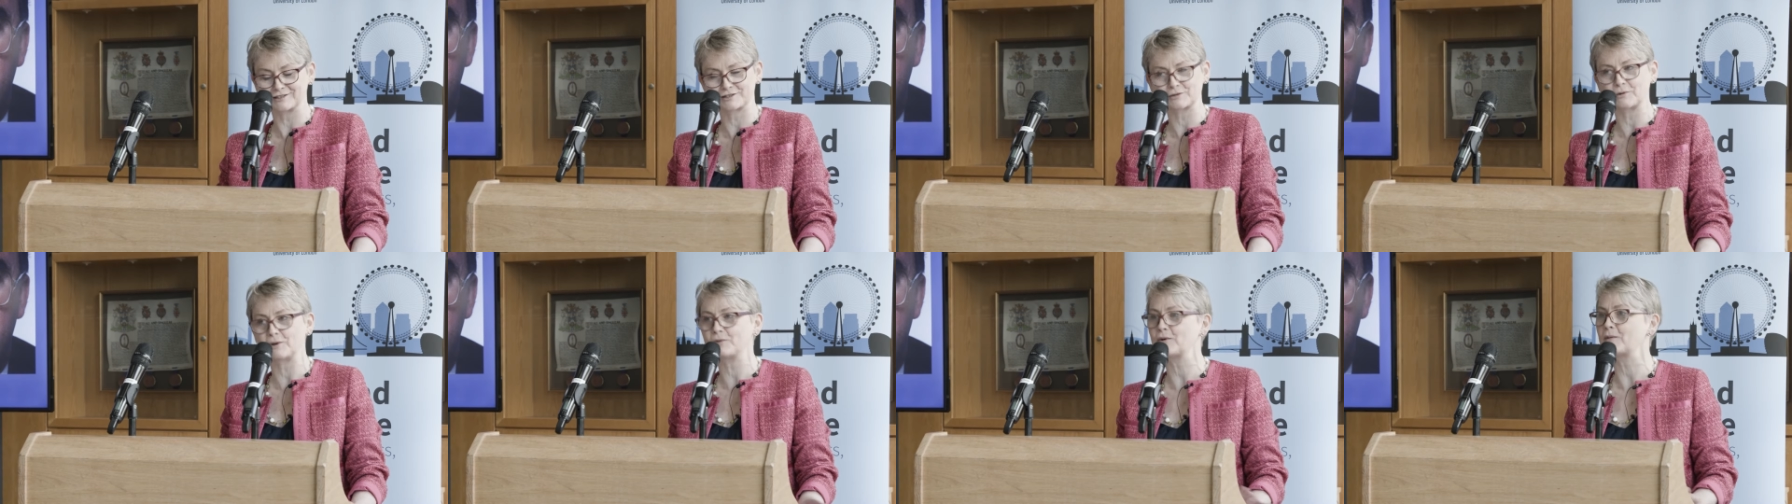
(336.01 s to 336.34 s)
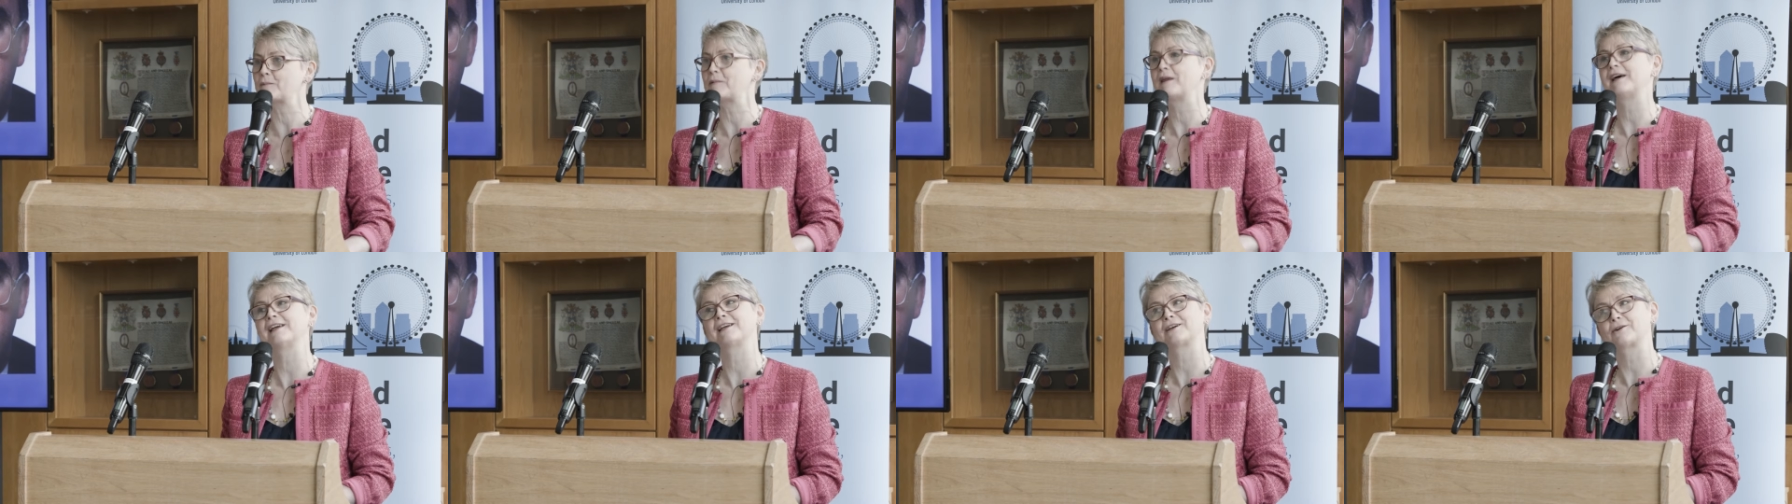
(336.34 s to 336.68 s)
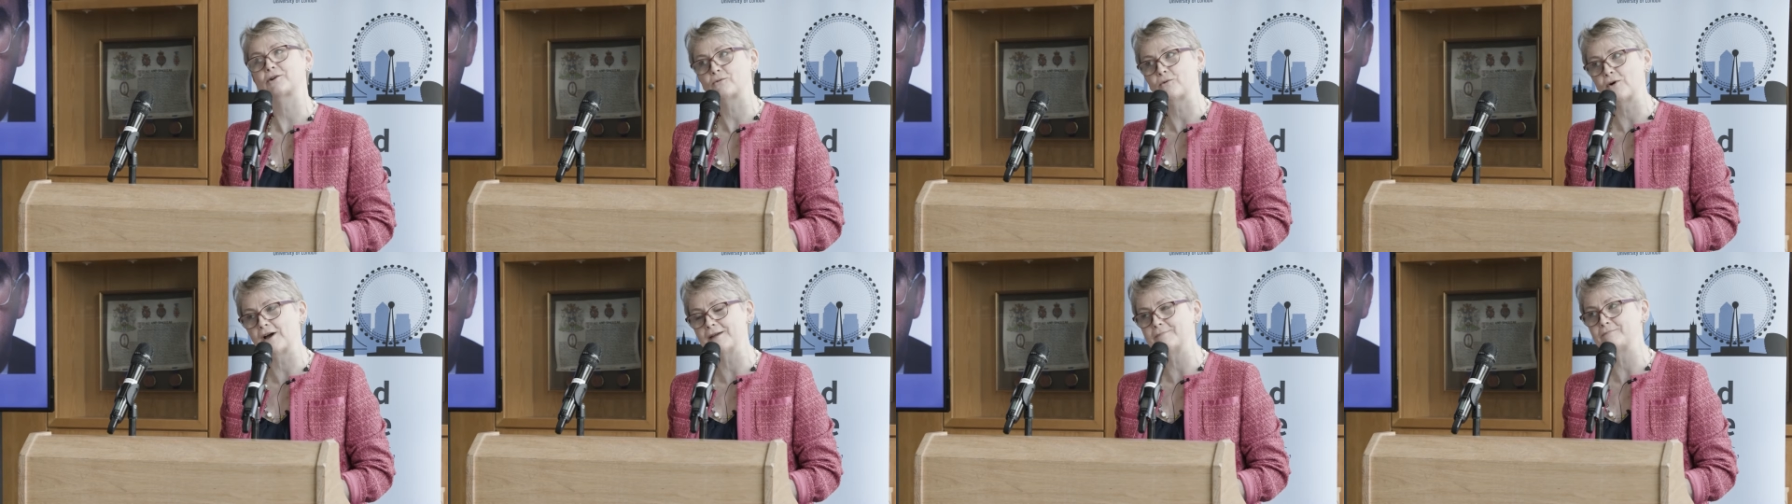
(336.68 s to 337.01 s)
And so we were
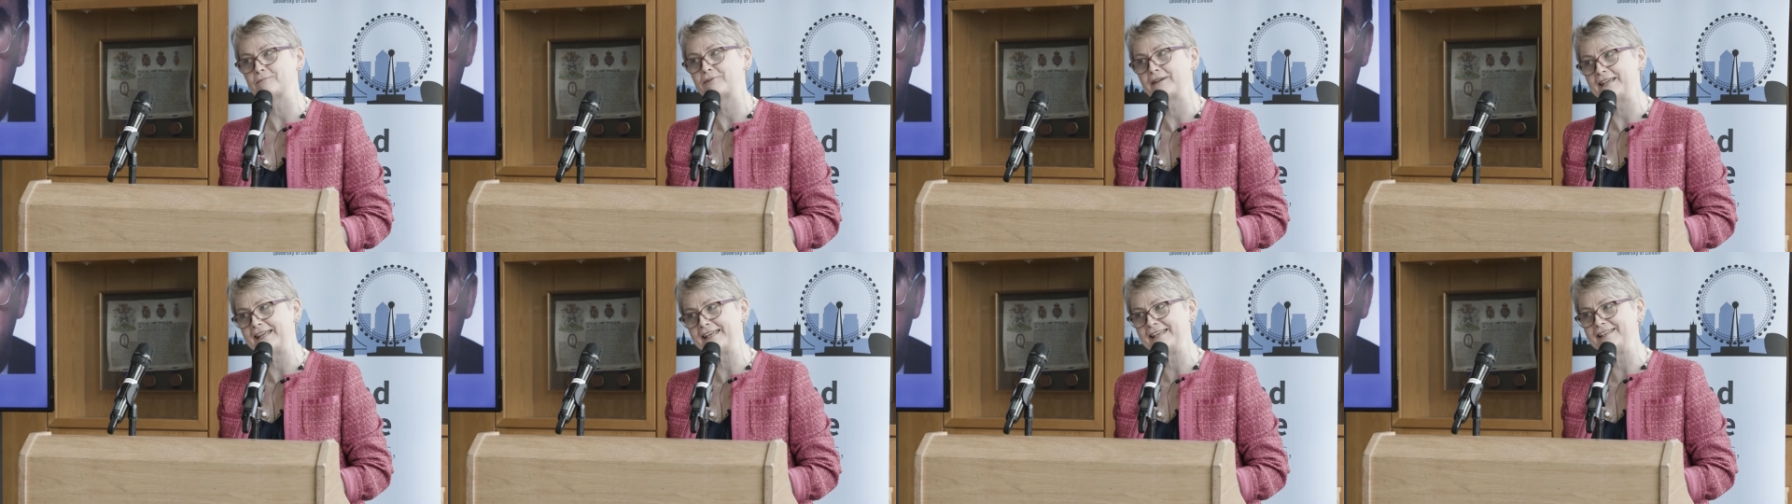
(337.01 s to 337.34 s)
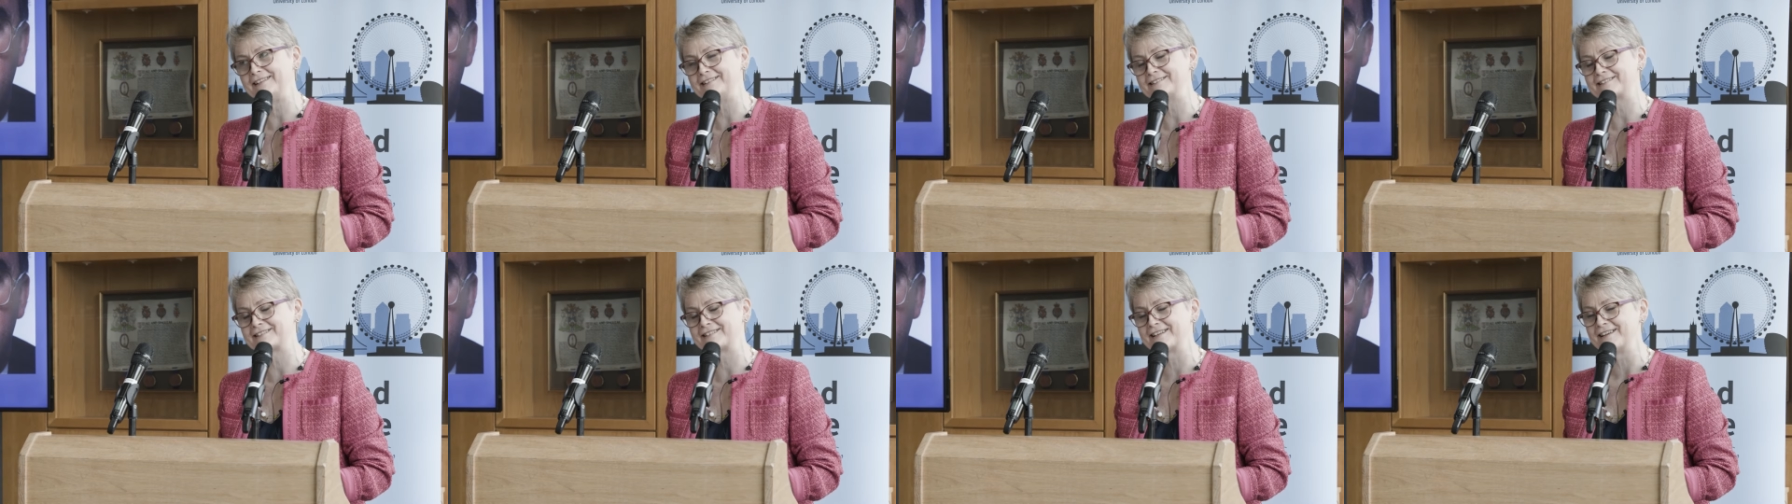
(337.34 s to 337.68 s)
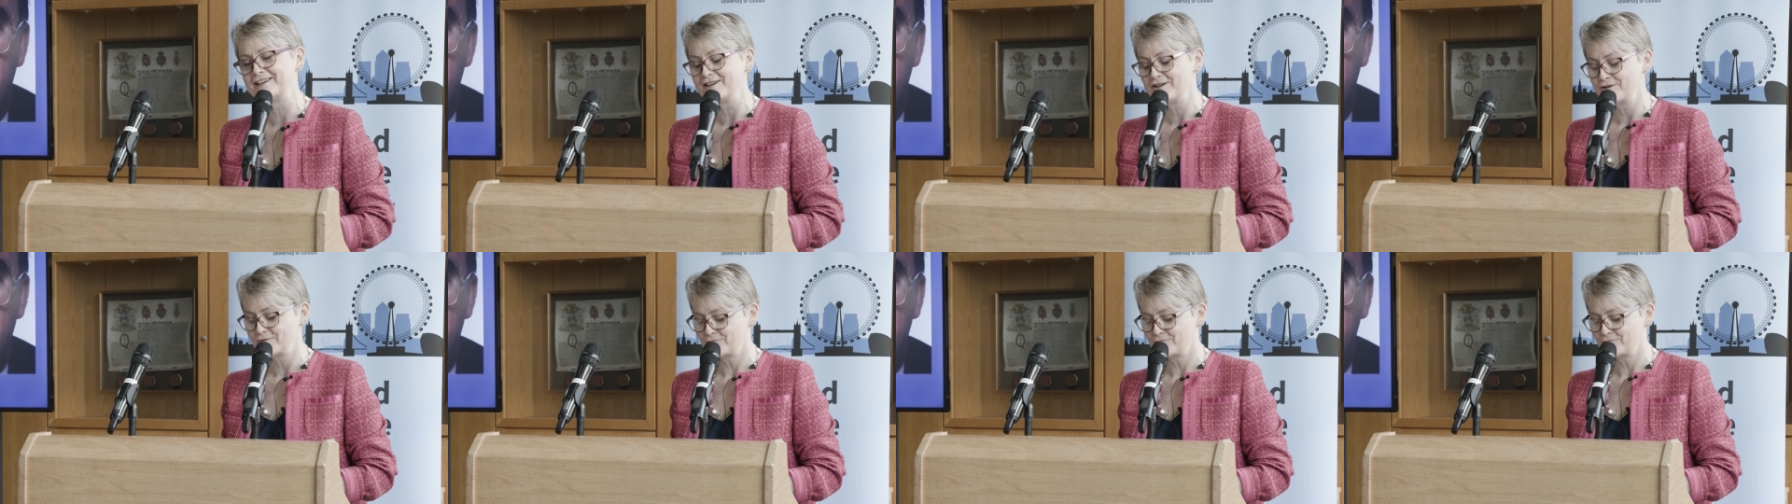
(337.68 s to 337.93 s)
quite pleased